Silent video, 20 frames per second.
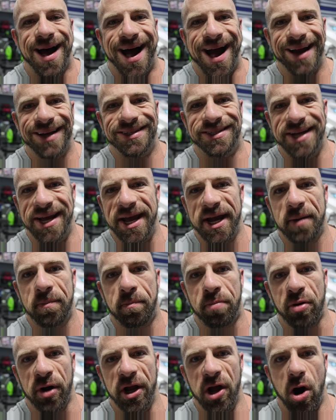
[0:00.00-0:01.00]
I dig
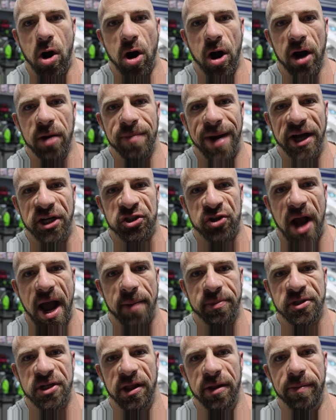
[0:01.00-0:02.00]
pretty hard my
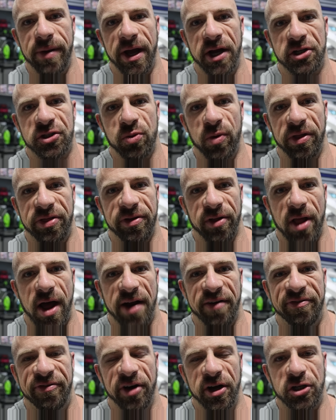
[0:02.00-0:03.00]
traps on the bench with a
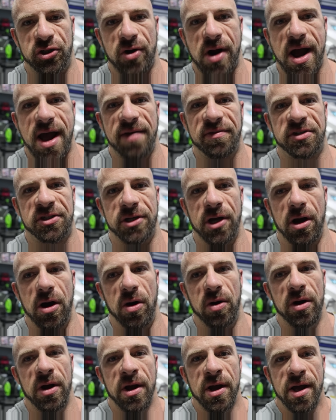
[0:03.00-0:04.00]
lot of foot drive,
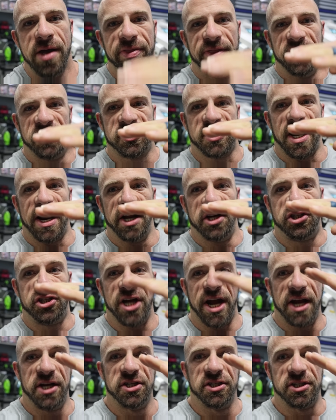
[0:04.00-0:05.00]
so this kind of
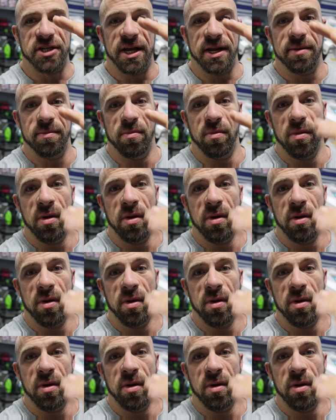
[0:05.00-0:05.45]
changes it